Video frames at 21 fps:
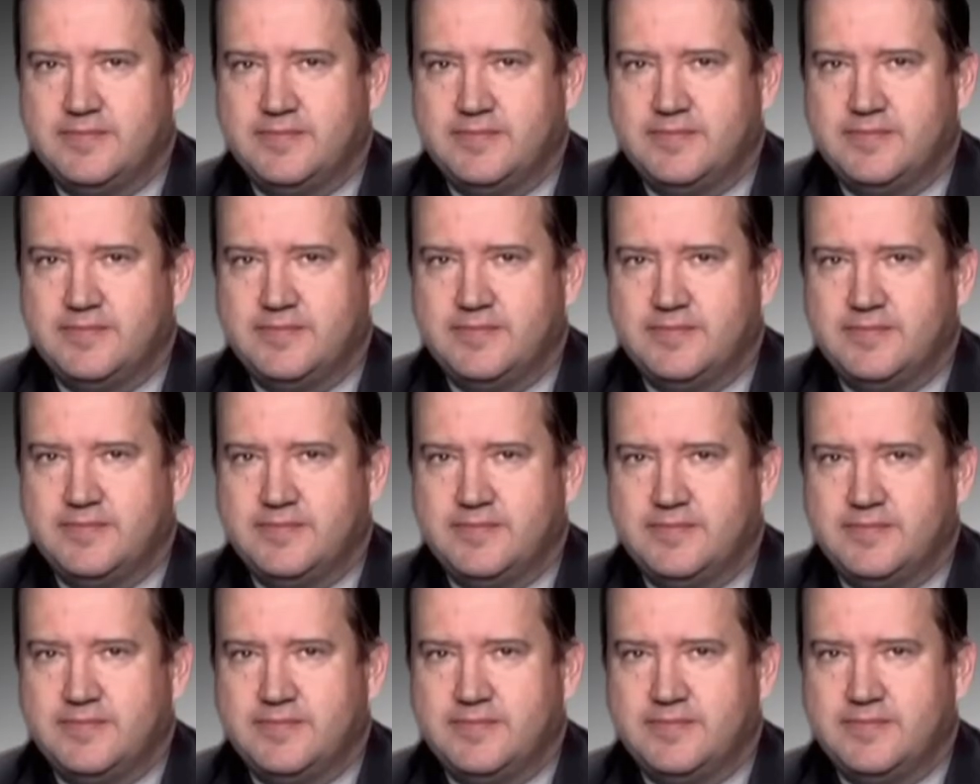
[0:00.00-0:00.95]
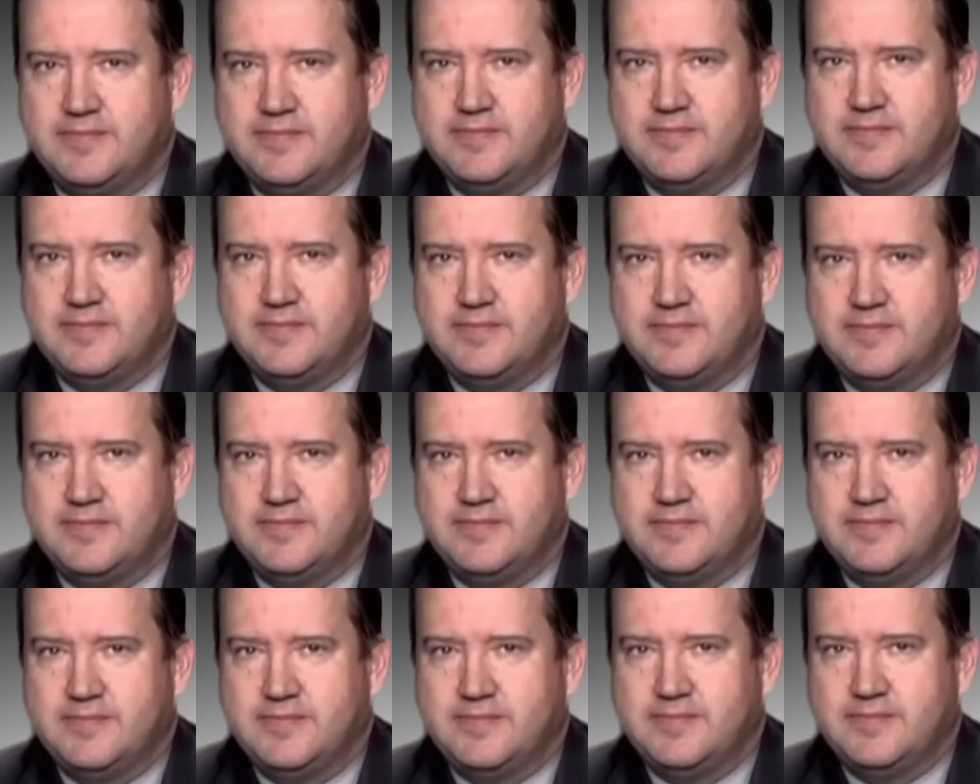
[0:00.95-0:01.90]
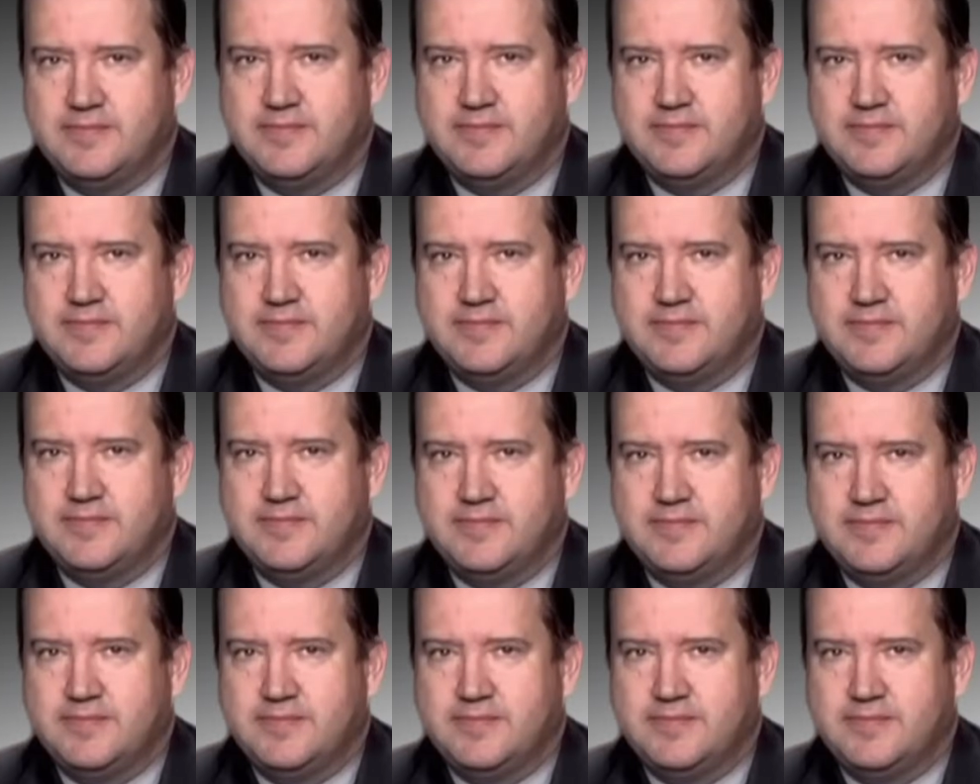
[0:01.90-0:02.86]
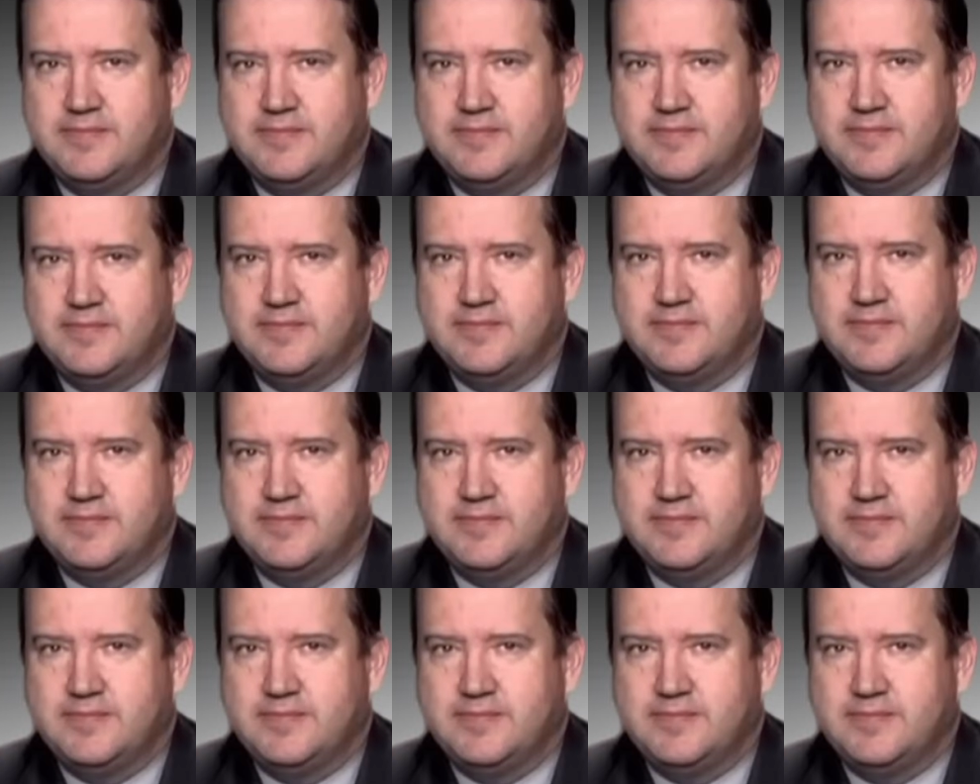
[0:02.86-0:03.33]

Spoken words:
(not speaking)